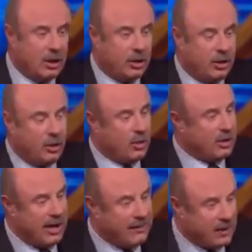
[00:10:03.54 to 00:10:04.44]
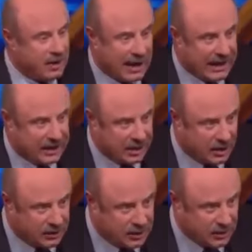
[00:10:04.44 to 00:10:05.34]
You were never
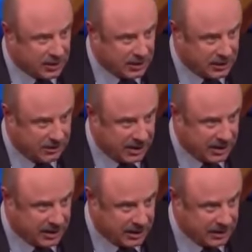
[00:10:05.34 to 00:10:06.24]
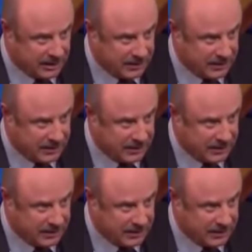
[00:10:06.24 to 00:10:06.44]
diagnosed with chlamydia.